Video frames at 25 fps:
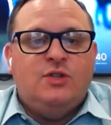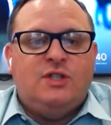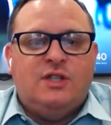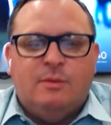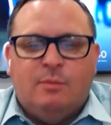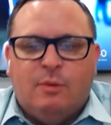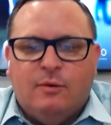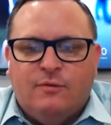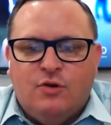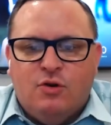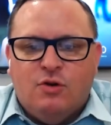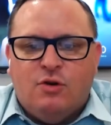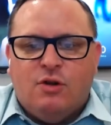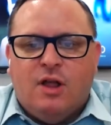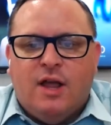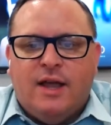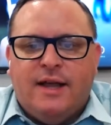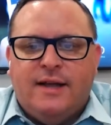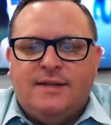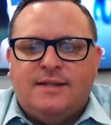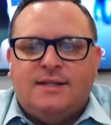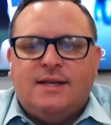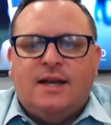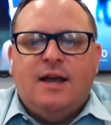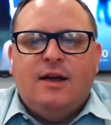Simpleview
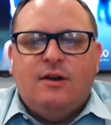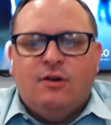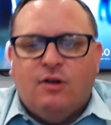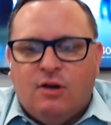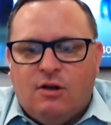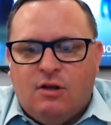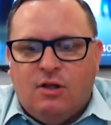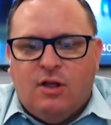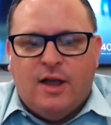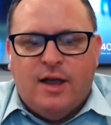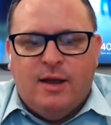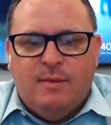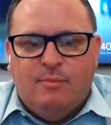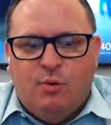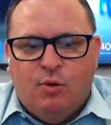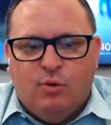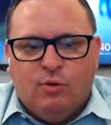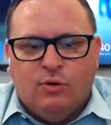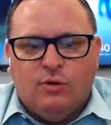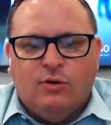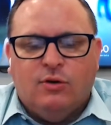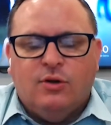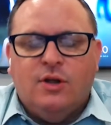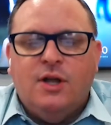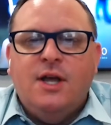clients in our client
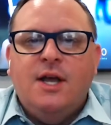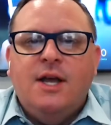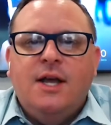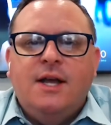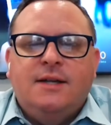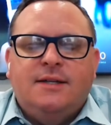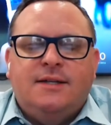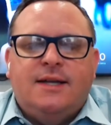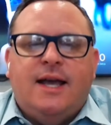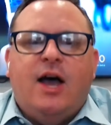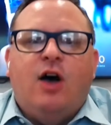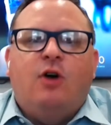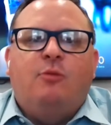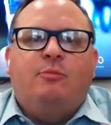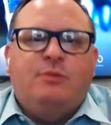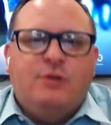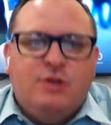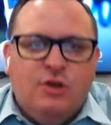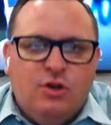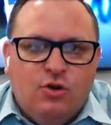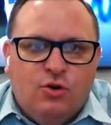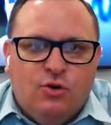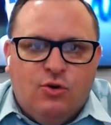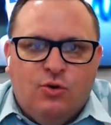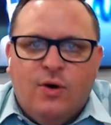portal to help
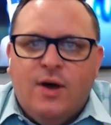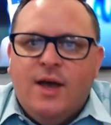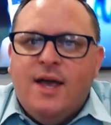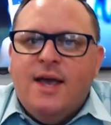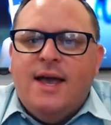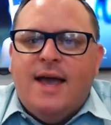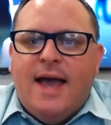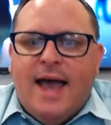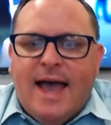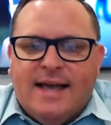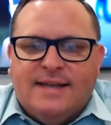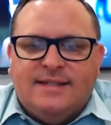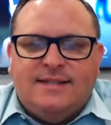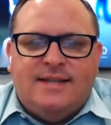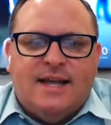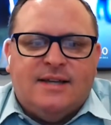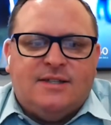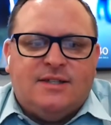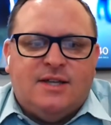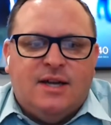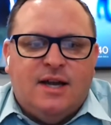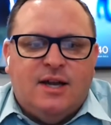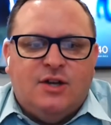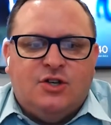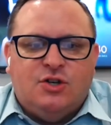you as
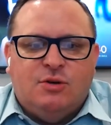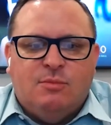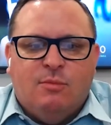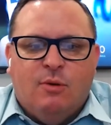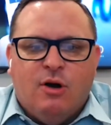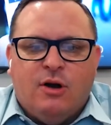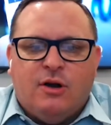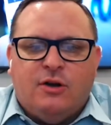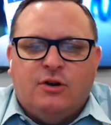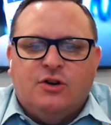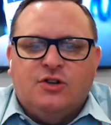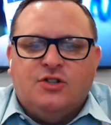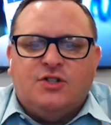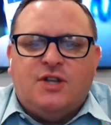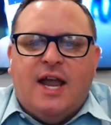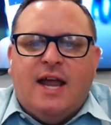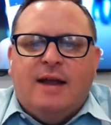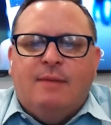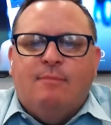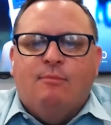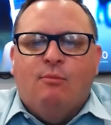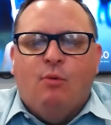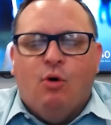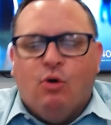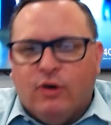destination marketers
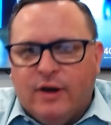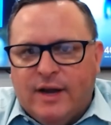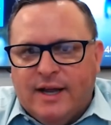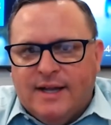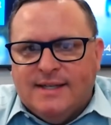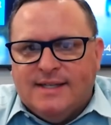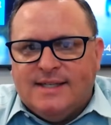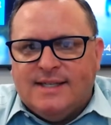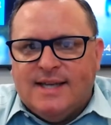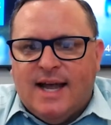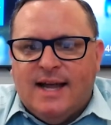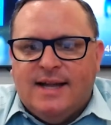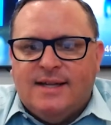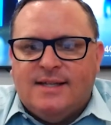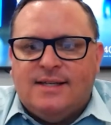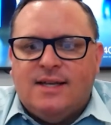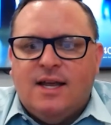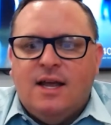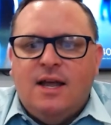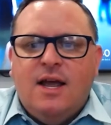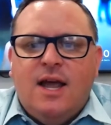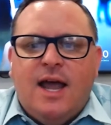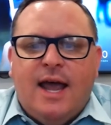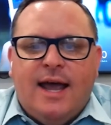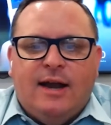gain more insights
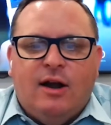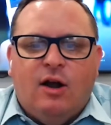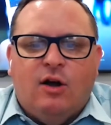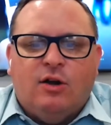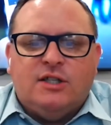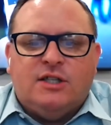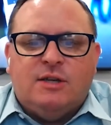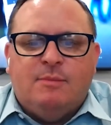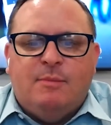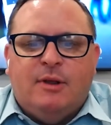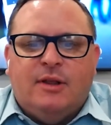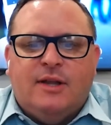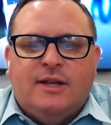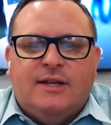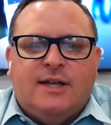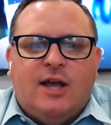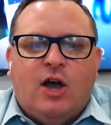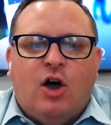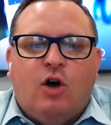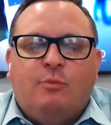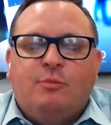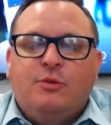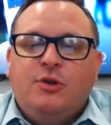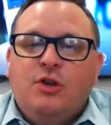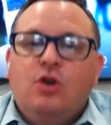and ultimately to
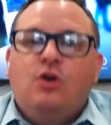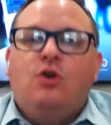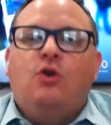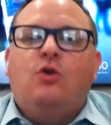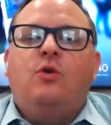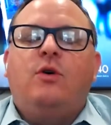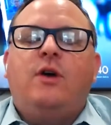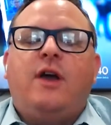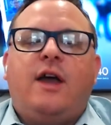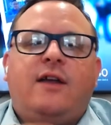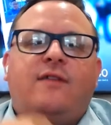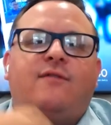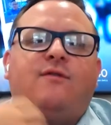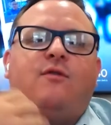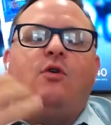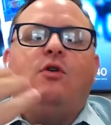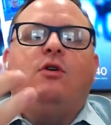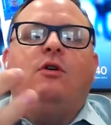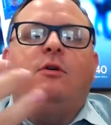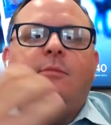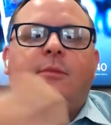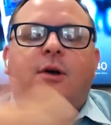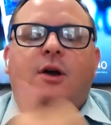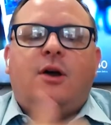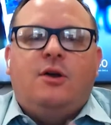help you
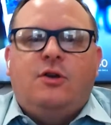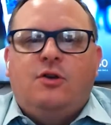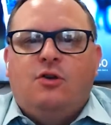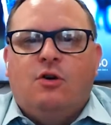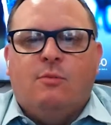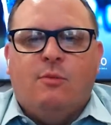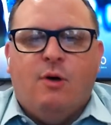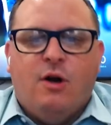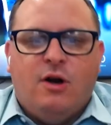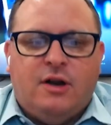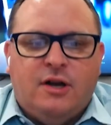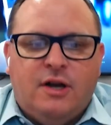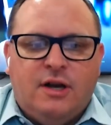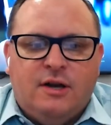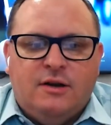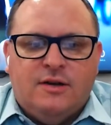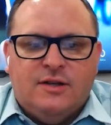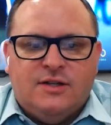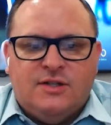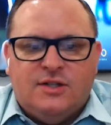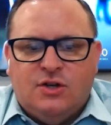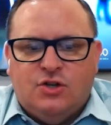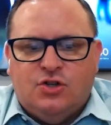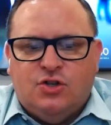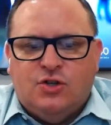inform your marketing
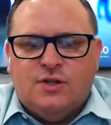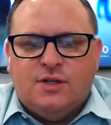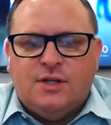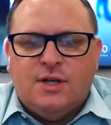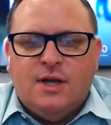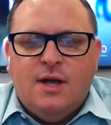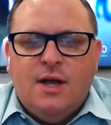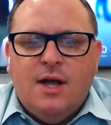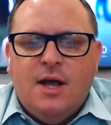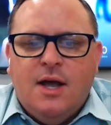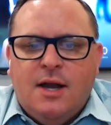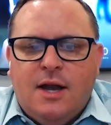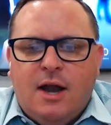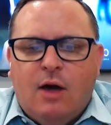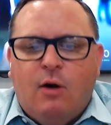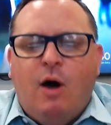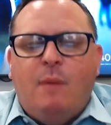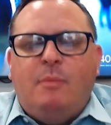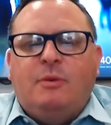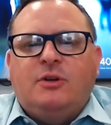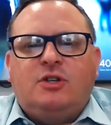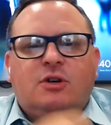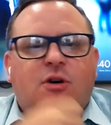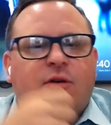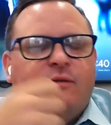decisions. Now, up
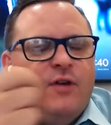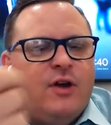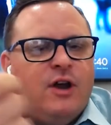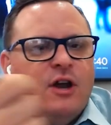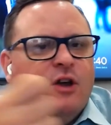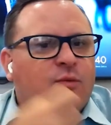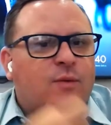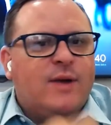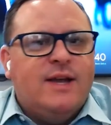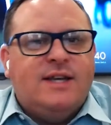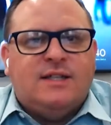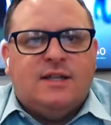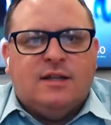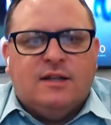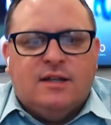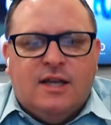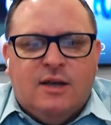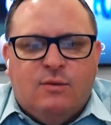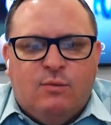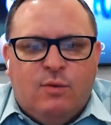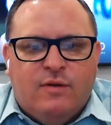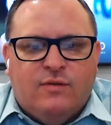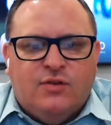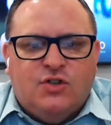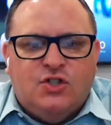until very recently,
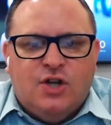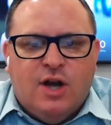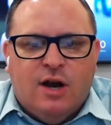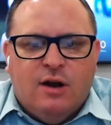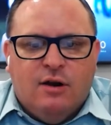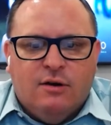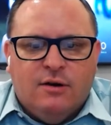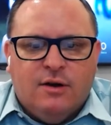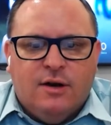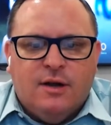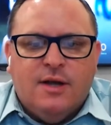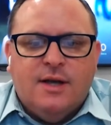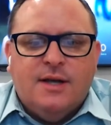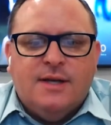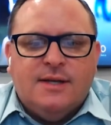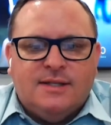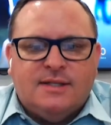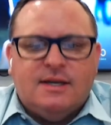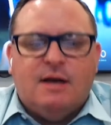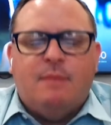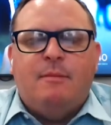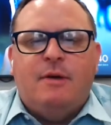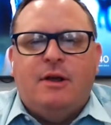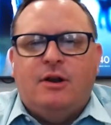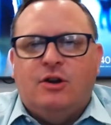we've shared
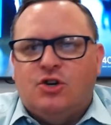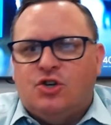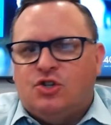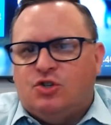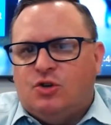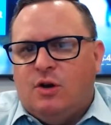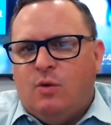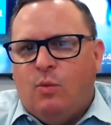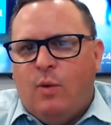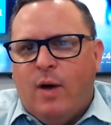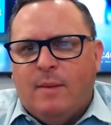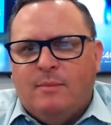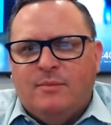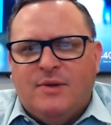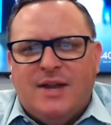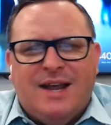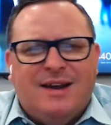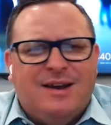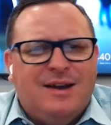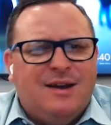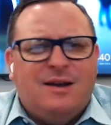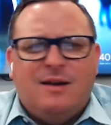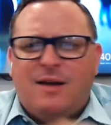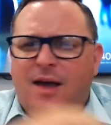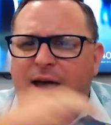some industry web
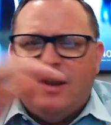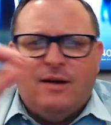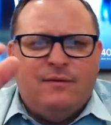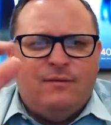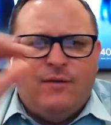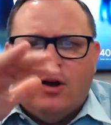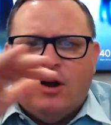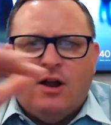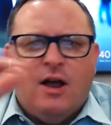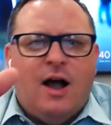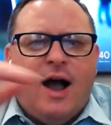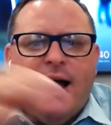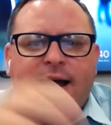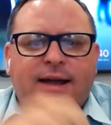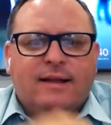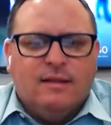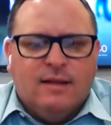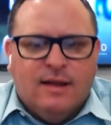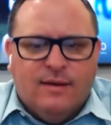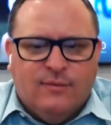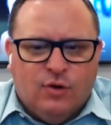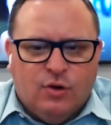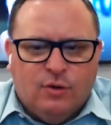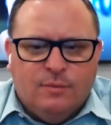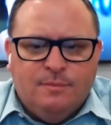data at a very high
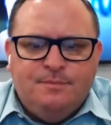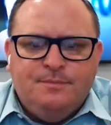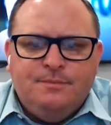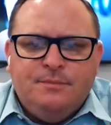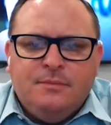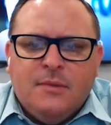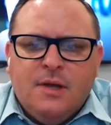level